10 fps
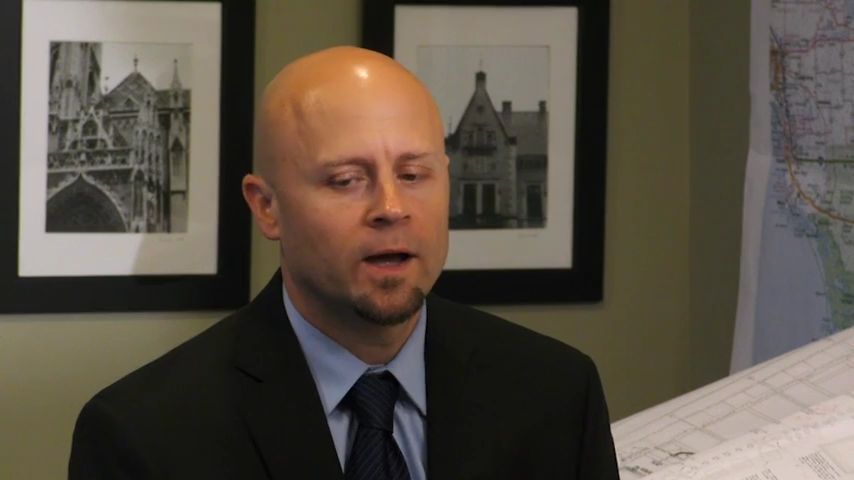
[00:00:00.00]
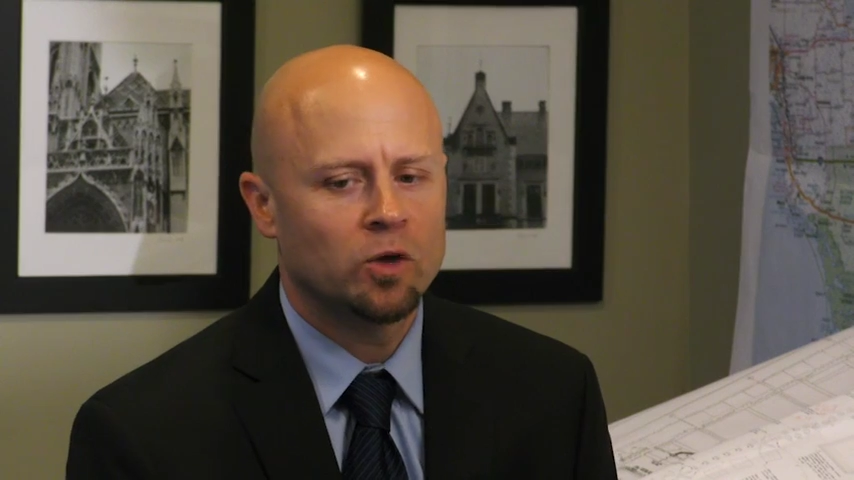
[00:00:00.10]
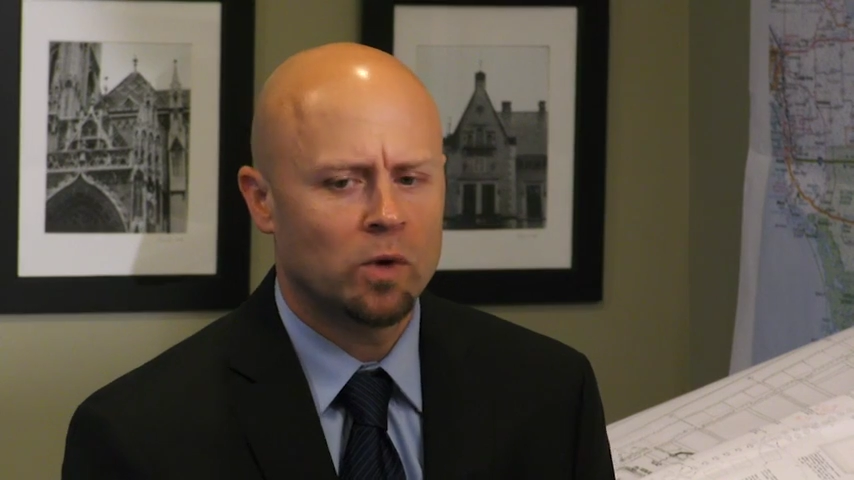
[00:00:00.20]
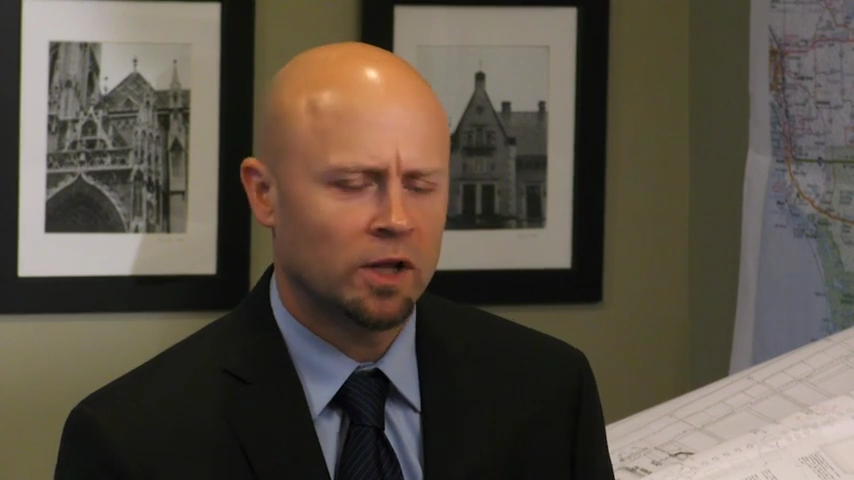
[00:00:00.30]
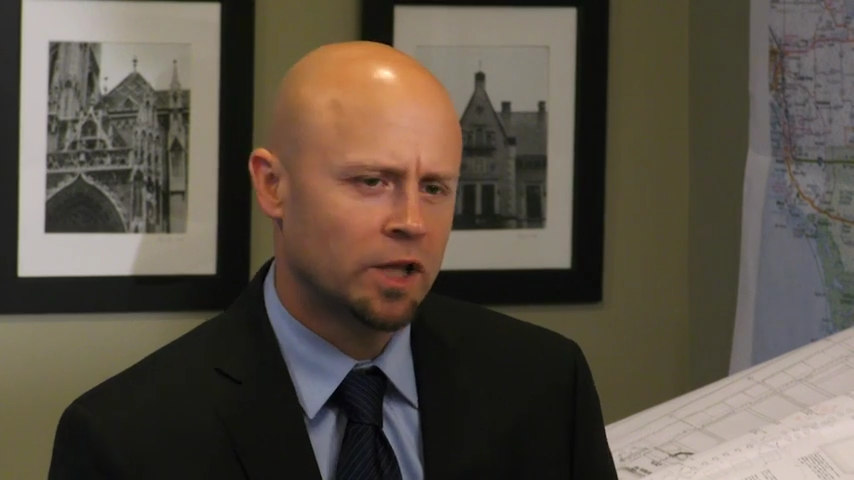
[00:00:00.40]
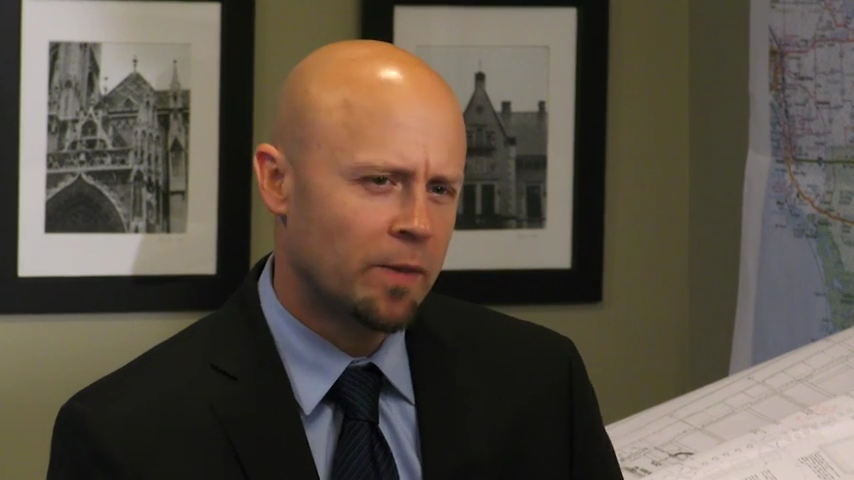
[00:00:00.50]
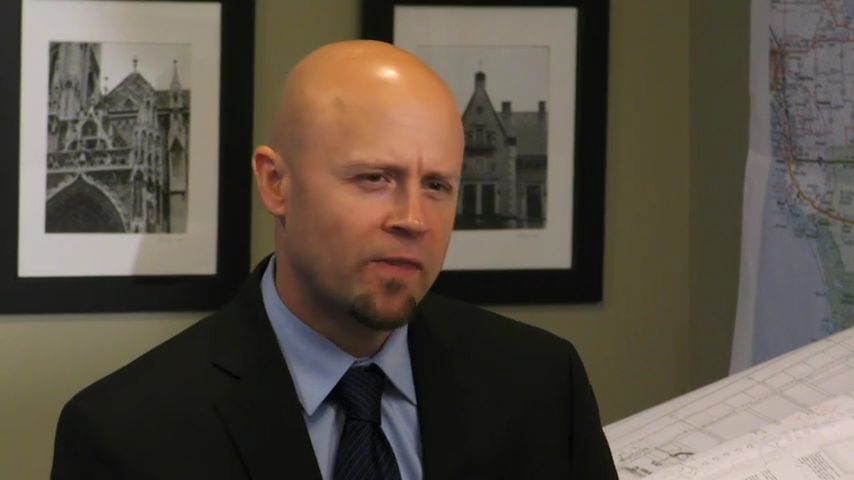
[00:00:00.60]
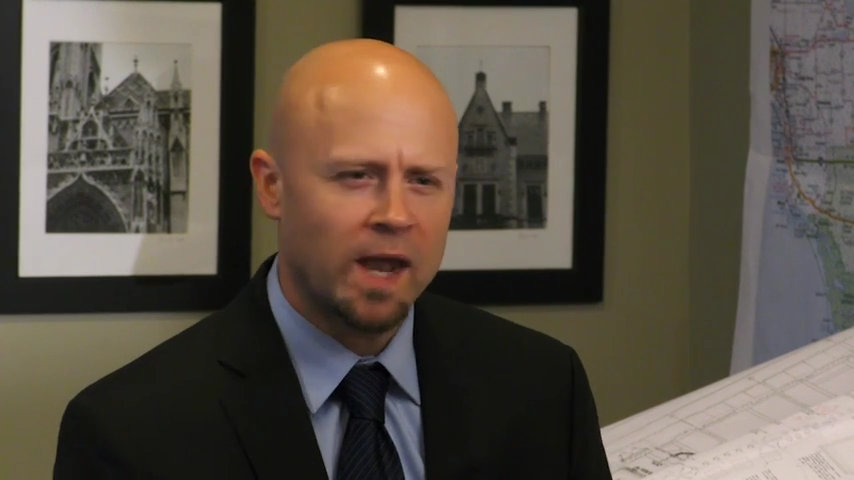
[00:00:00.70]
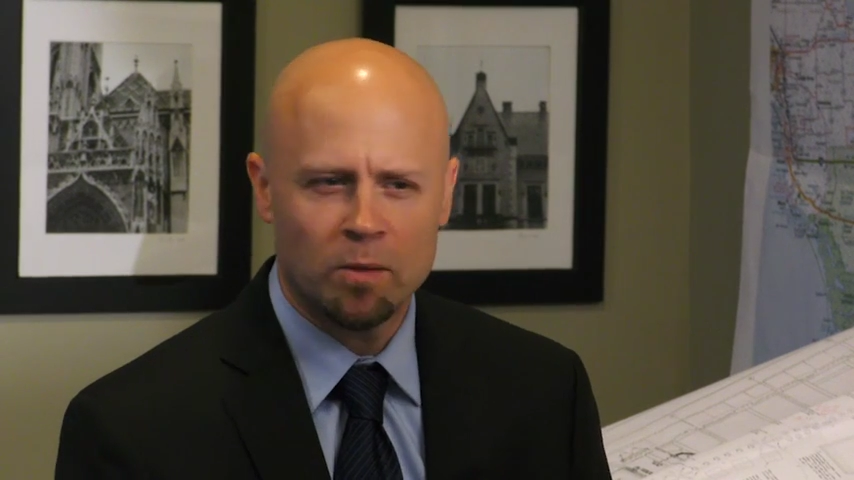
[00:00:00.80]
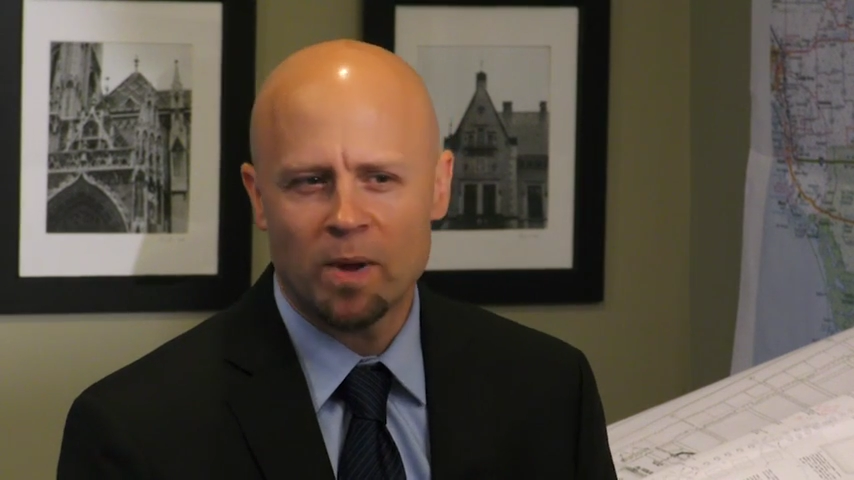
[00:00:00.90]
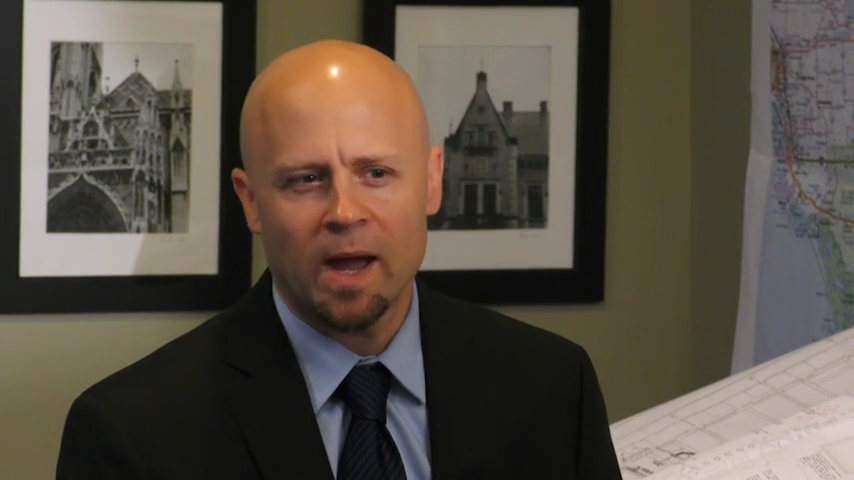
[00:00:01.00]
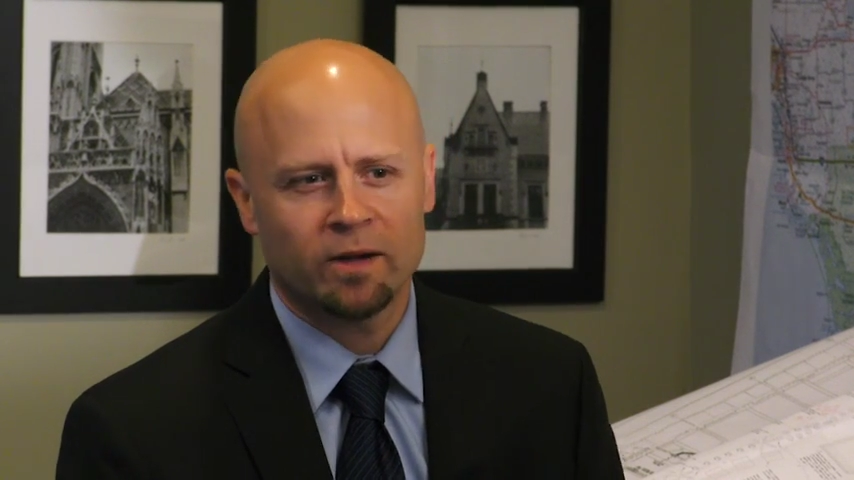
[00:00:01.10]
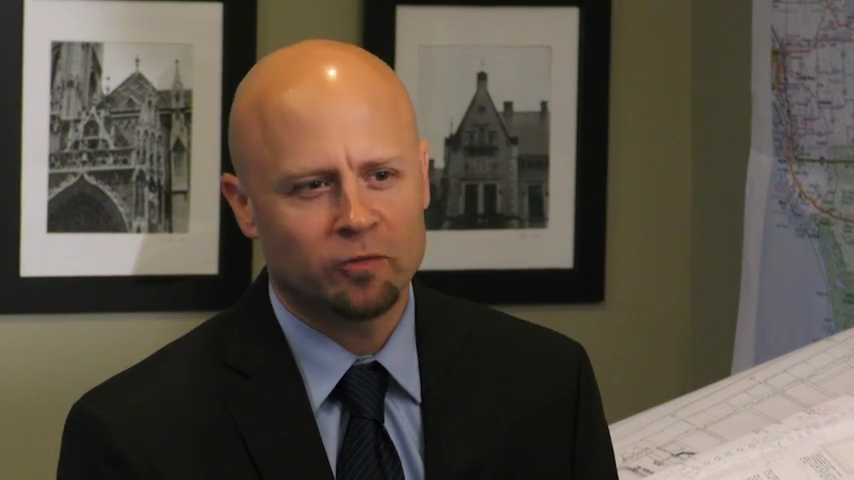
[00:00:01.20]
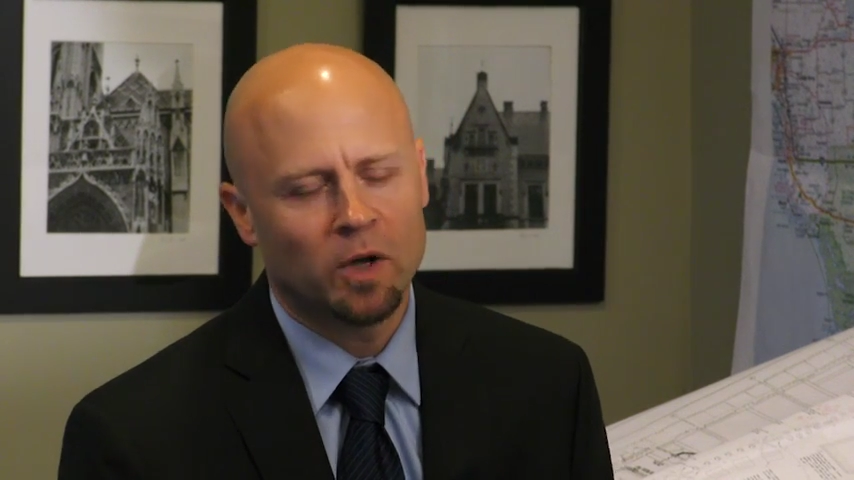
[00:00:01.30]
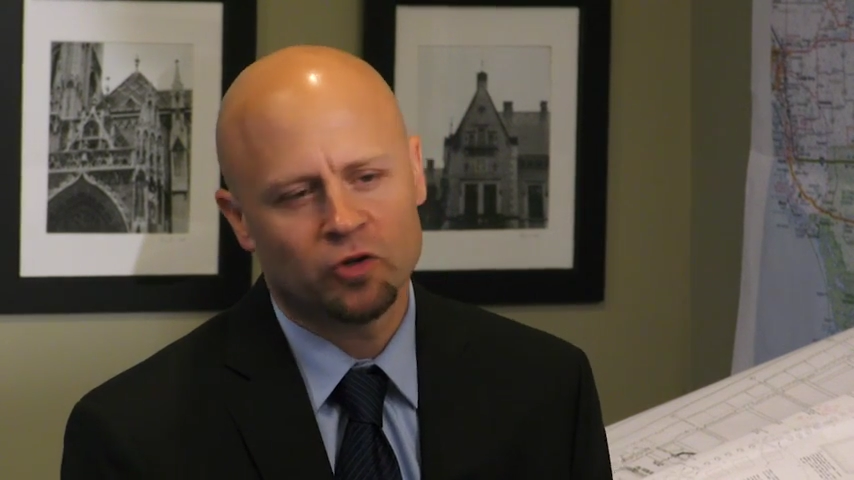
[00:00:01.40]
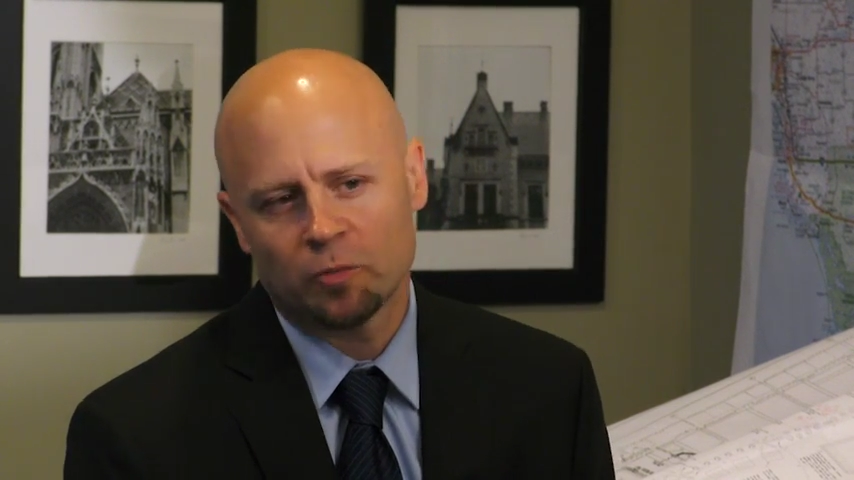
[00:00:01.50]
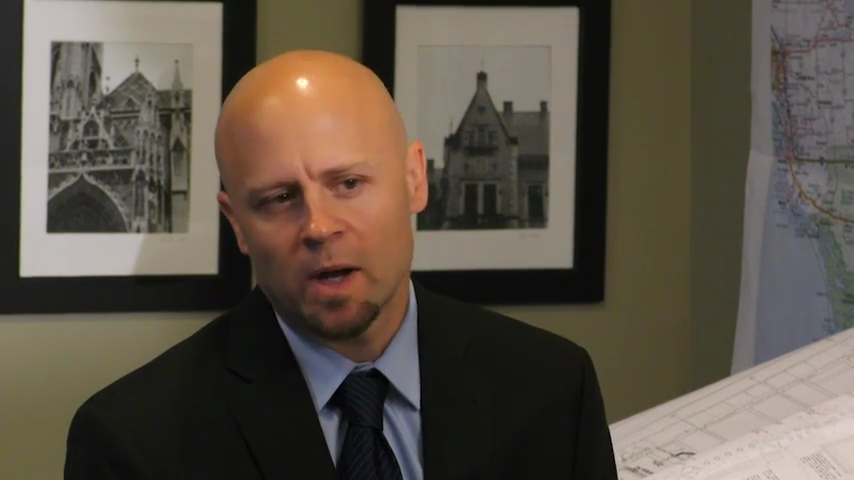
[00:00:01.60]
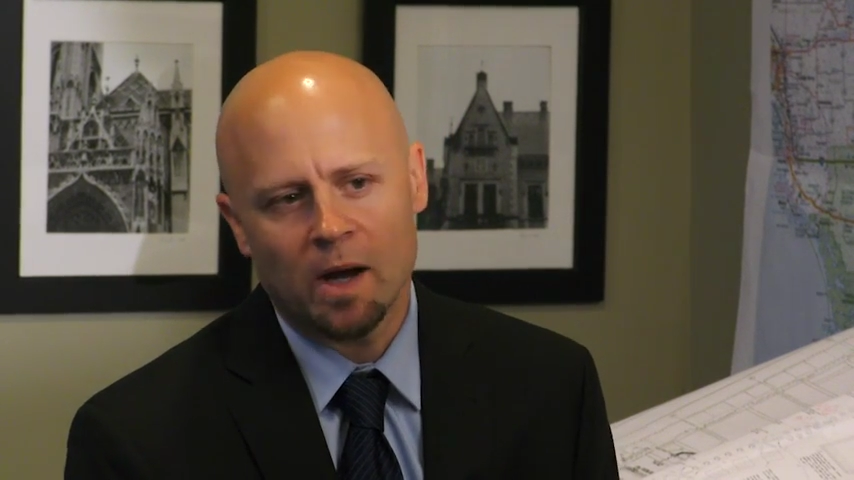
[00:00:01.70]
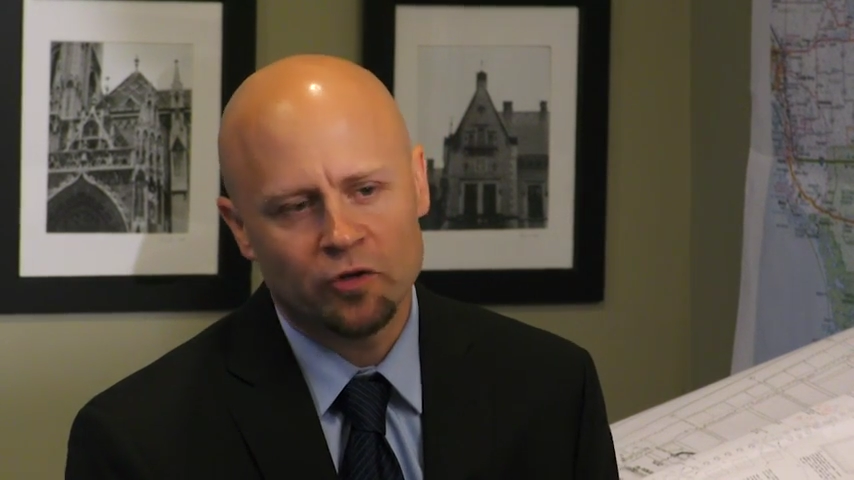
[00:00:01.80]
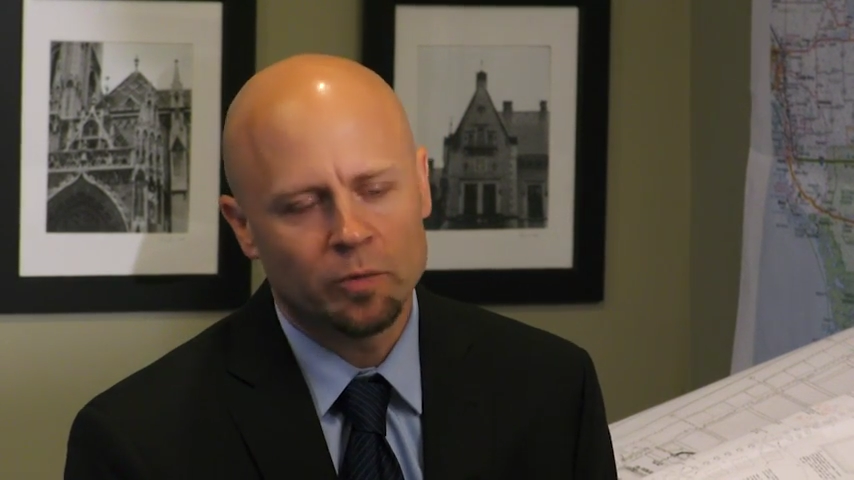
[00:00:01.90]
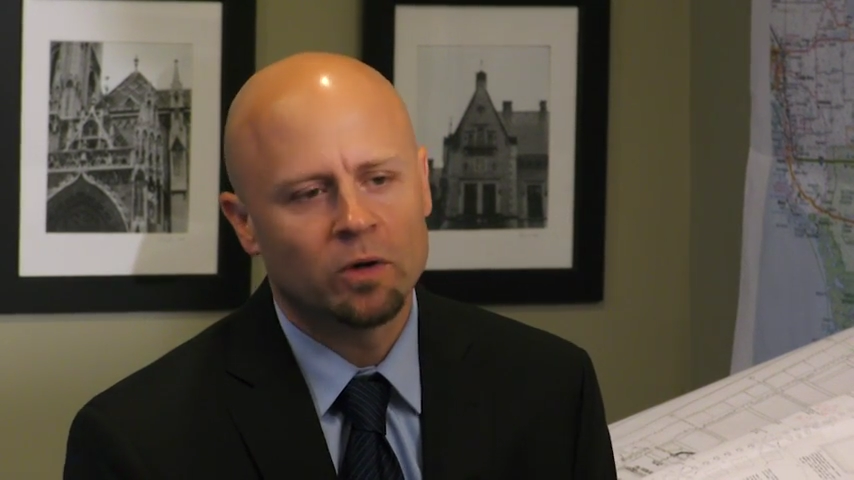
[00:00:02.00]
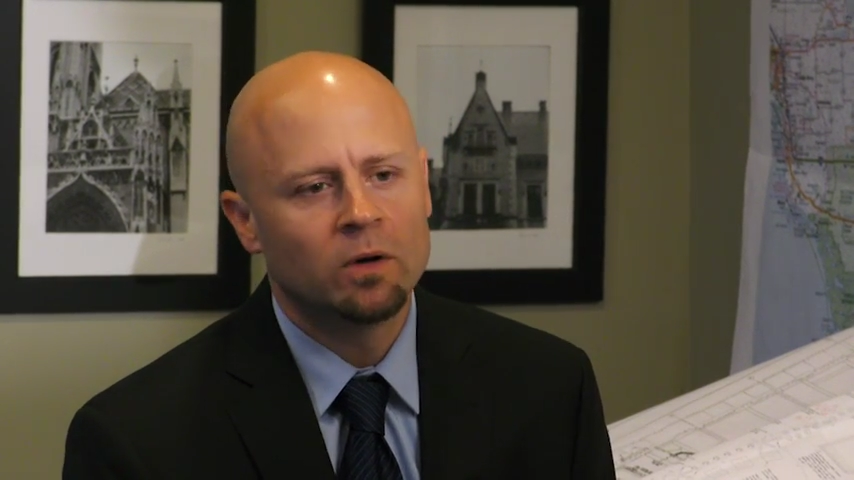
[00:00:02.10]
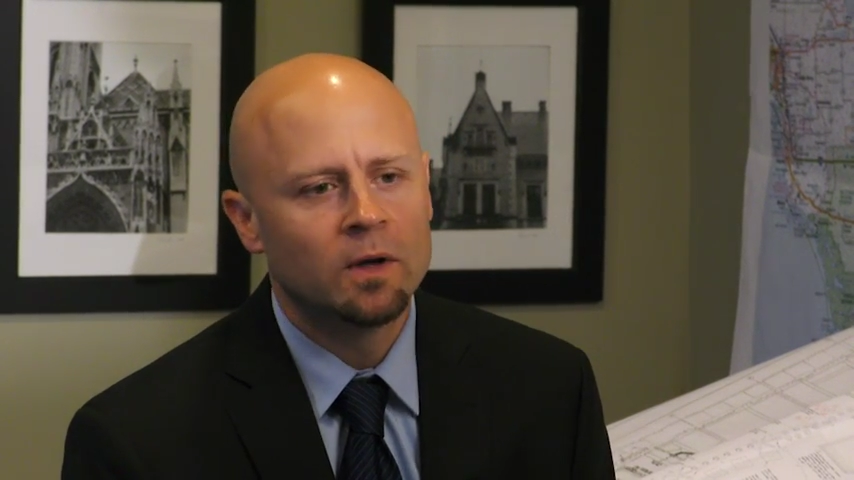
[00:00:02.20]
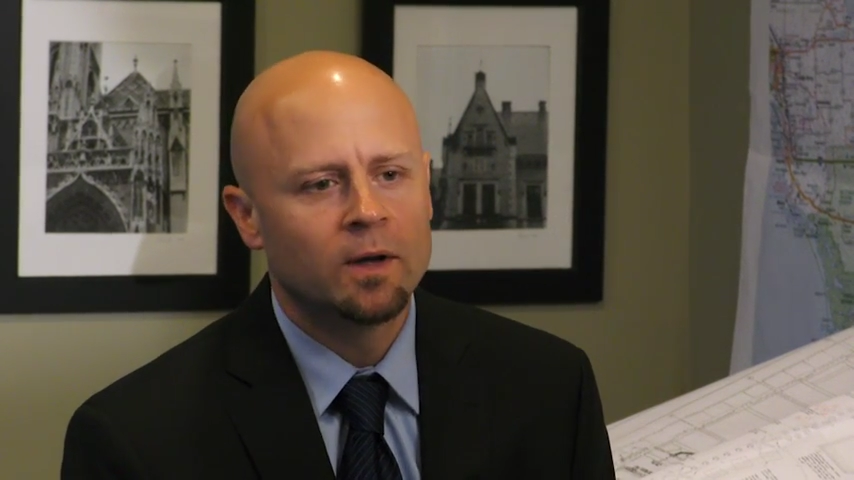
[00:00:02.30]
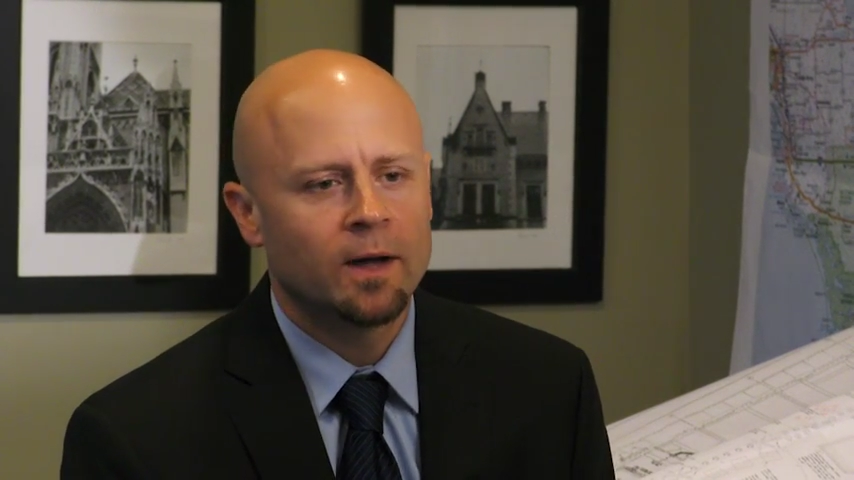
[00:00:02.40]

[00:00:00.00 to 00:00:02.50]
You want to limit that impact as much as possible.